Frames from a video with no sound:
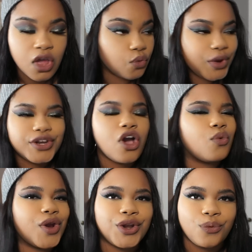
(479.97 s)
We know
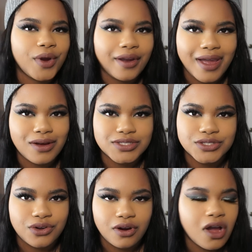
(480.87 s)
we're in the warehouses,
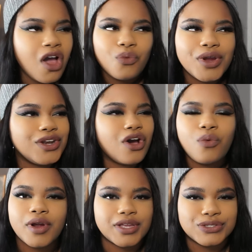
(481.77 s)
girl. We know
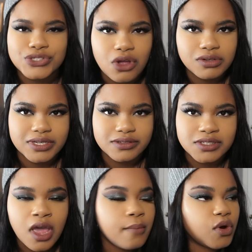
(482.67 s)
we're
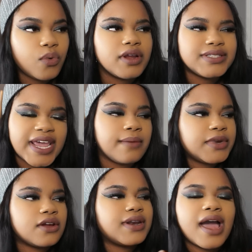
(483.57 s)
consultants, but we're damn
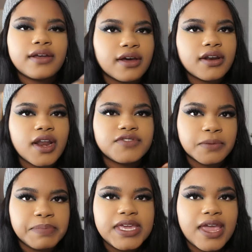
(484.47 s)
near not enough to
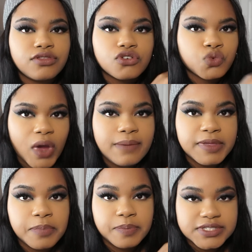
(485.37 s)
be in those white
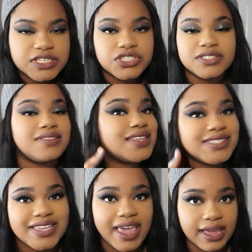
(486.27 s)
people positions, and that's
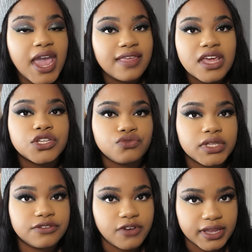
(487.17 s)
sad. And that is
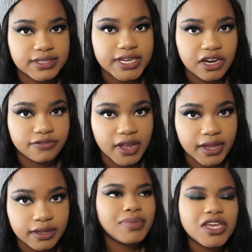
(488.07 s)
really
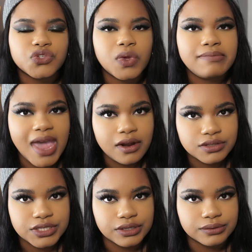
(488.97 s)
terrifying, because we matter
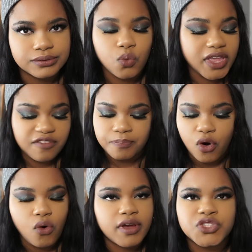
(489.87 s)
too. We have
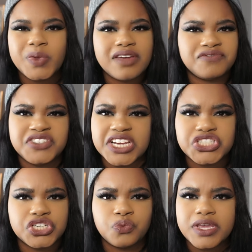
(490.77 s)
poise, we have
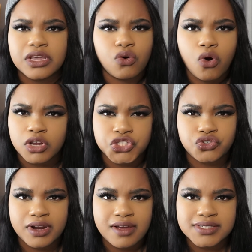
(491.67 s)
diction, we can
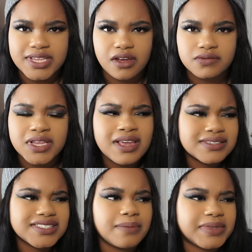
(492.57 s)
orchestrate ourselves.
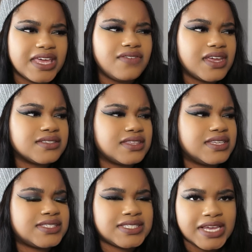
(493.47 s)
Stop giving into
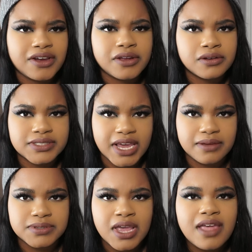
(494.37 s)
these
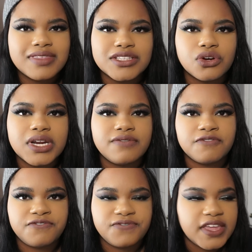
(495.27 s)
stereotypes that don't
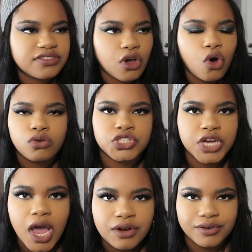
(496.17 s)
even fit the whole
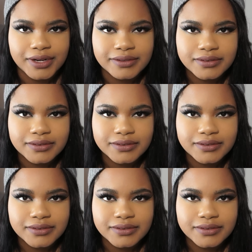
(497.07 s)
genre.